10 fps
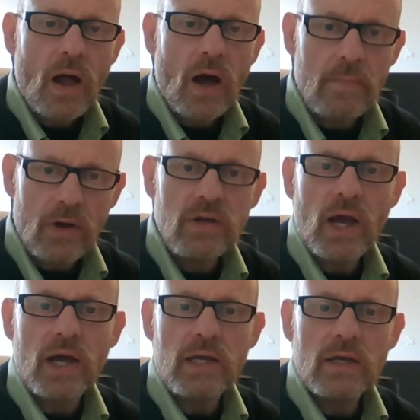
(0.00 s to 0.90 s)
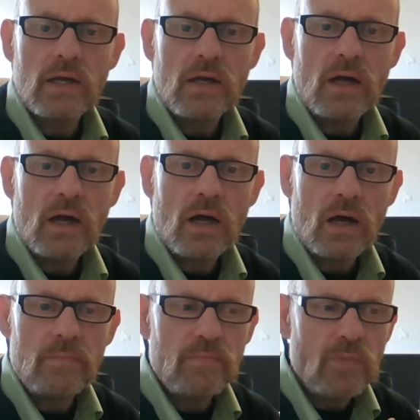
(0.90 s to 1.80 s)
I'm okay.
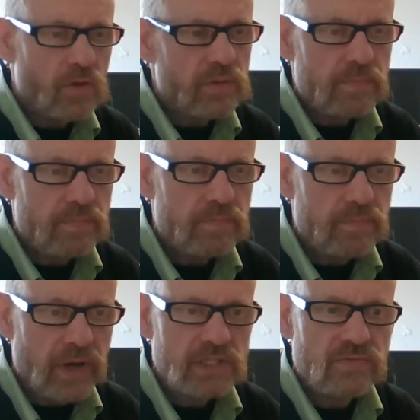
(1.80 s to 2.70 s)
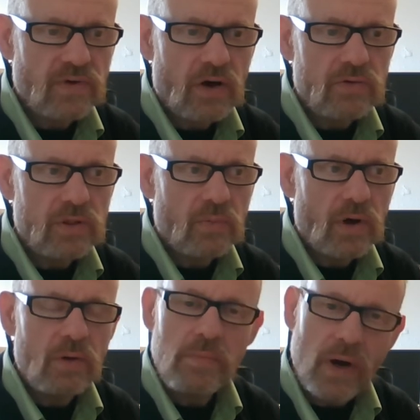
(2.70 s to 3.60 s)
I'm not the best father in the
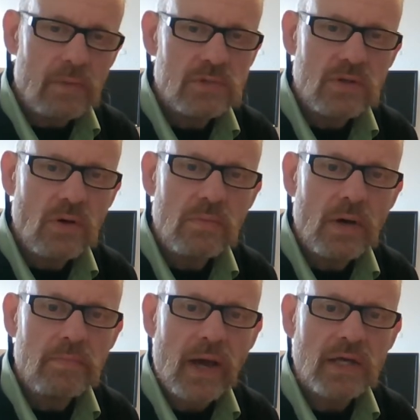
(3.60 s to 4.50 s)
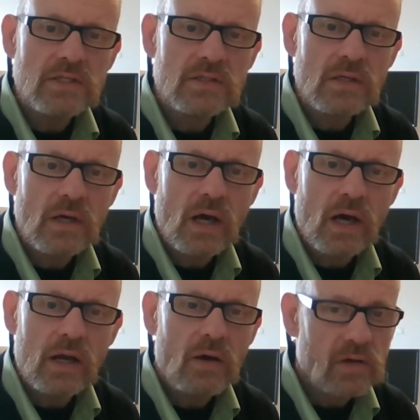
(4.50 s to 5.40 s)
world, but I'm doing my best,
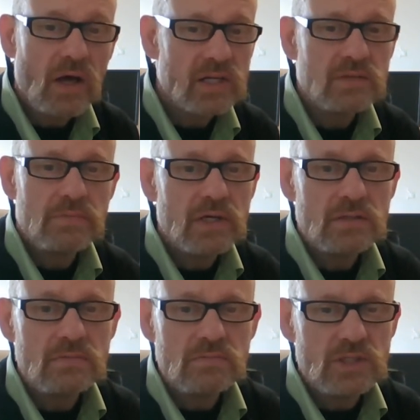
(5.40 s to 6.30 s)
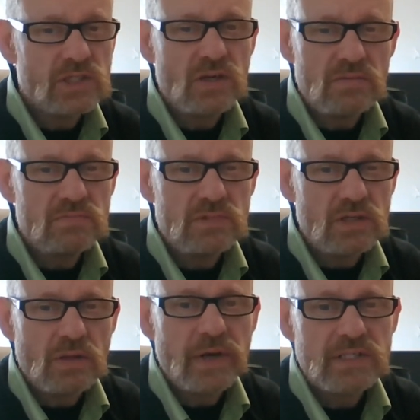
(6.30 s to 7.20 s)
and I'd like to do
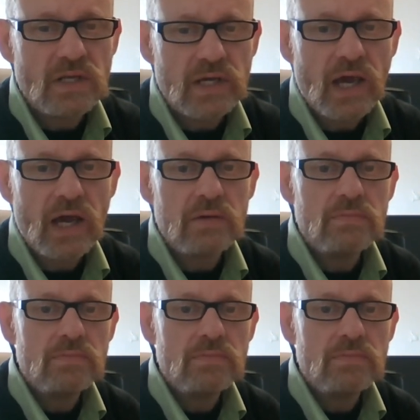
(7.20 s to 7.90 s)
the best I can.